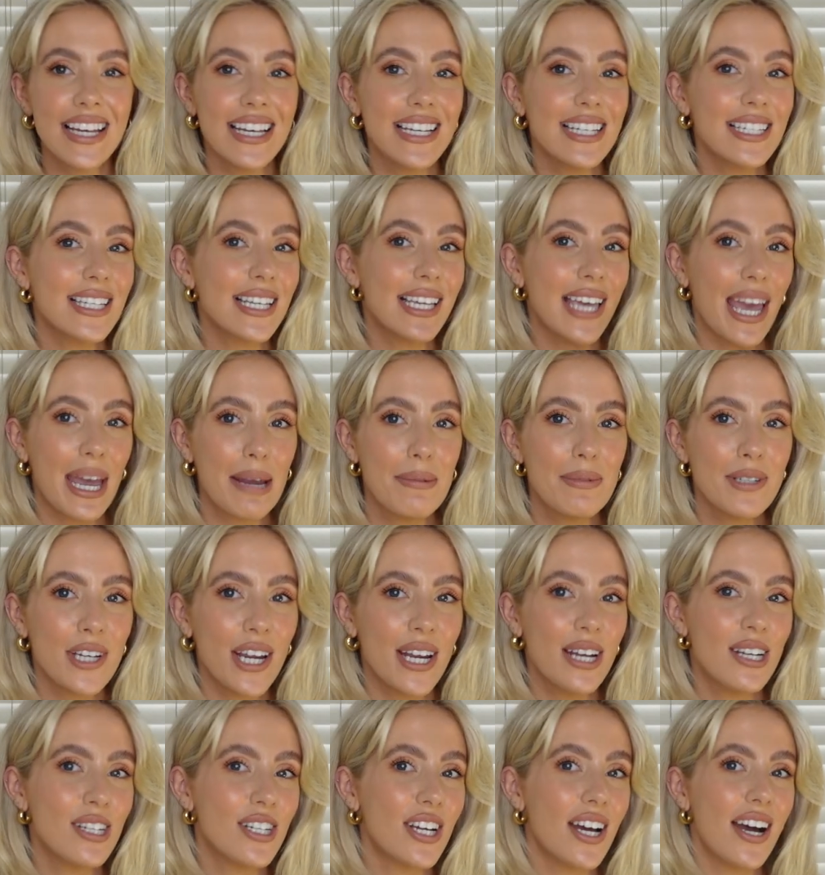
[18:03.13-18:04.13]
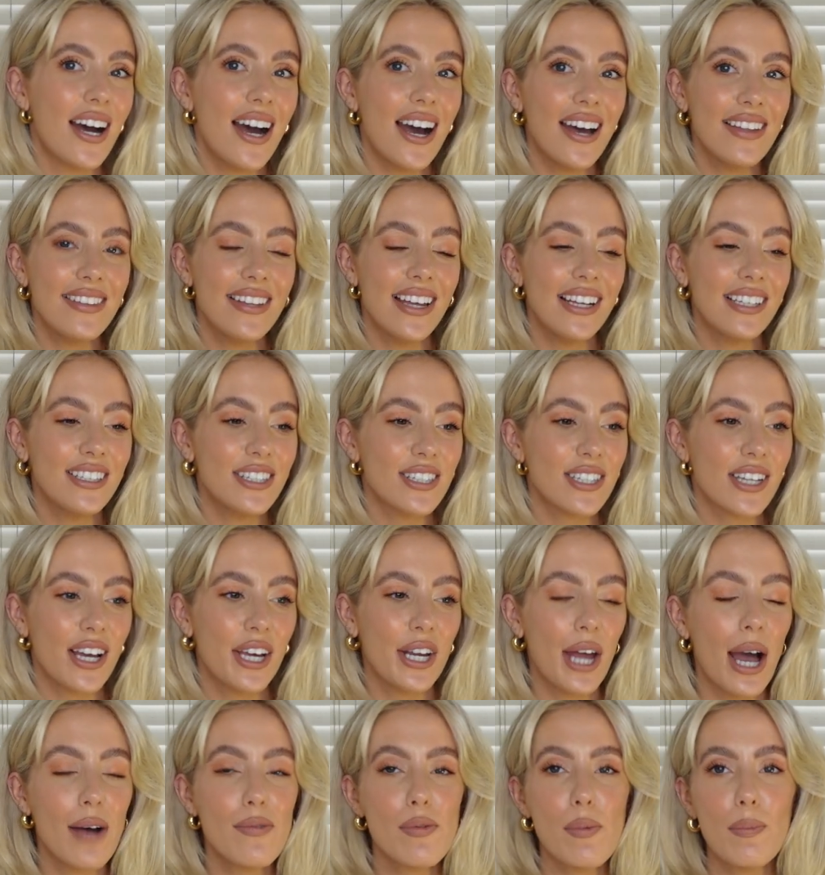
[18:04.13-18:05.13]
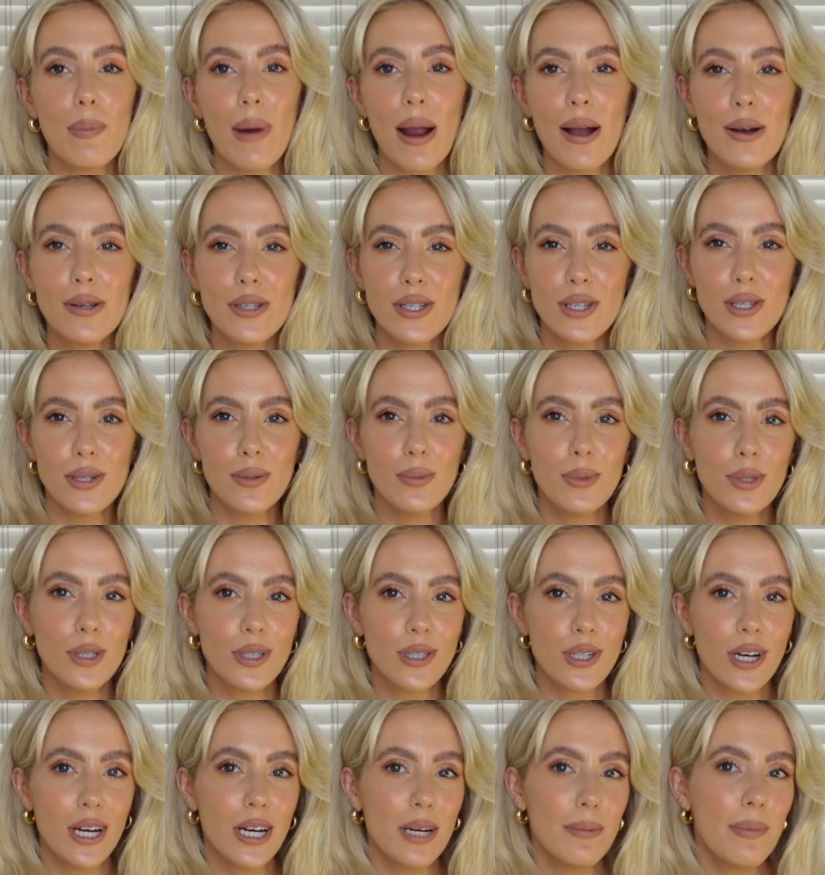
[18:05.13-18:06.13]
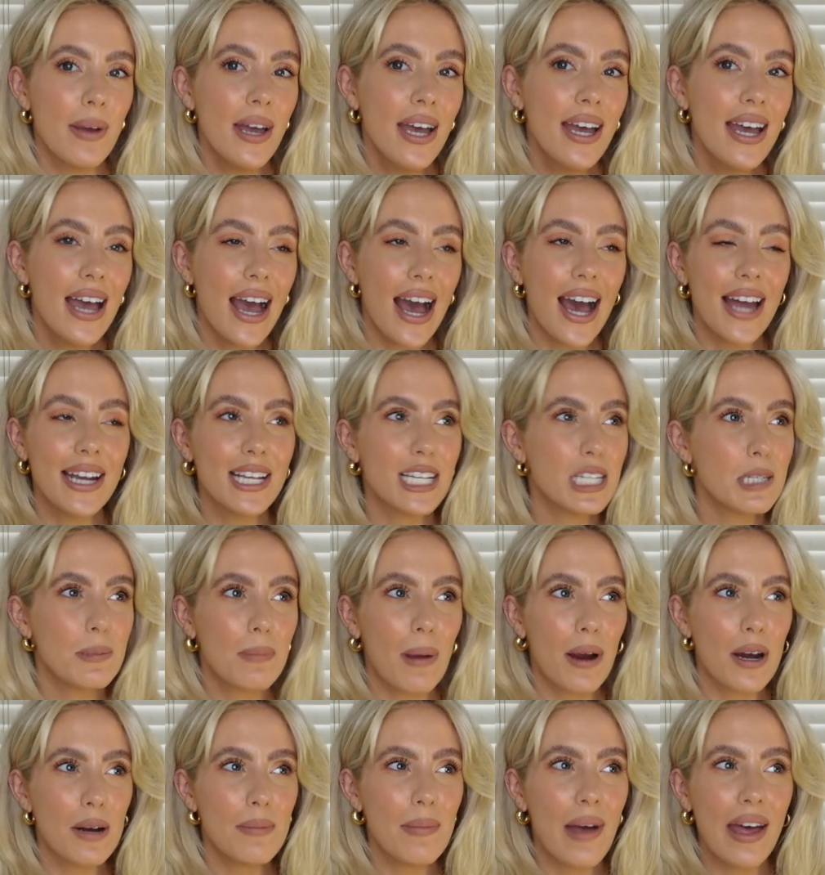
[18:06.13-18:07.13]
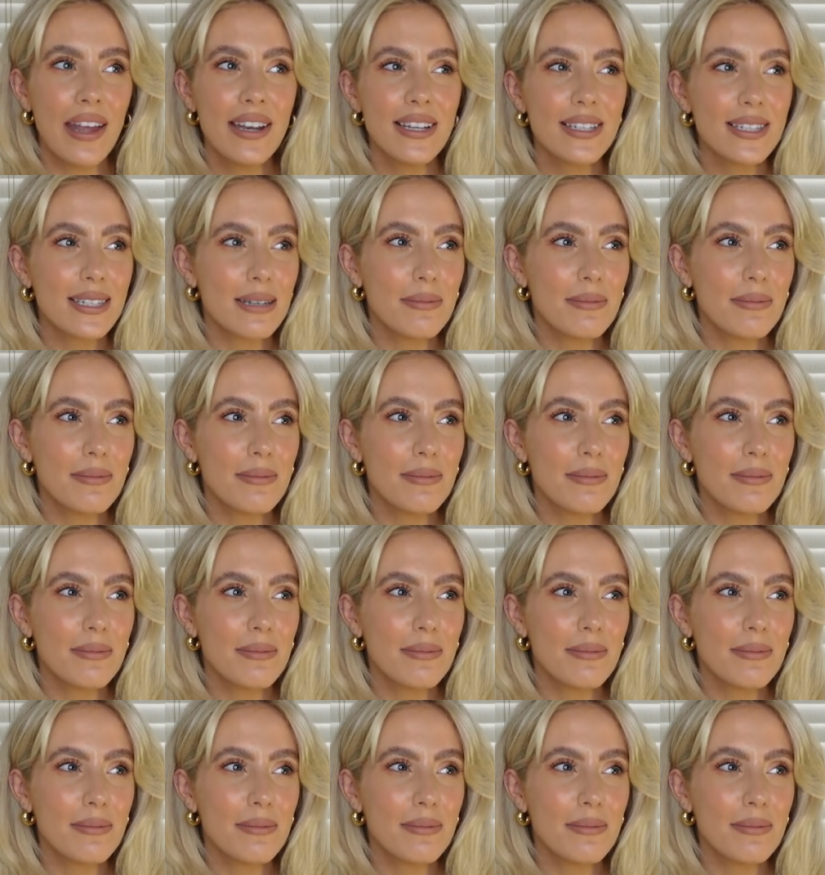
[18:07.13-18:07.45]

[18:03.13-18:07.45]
It is a game changer. And then just kind of have a browse in your wardrobe and experiment.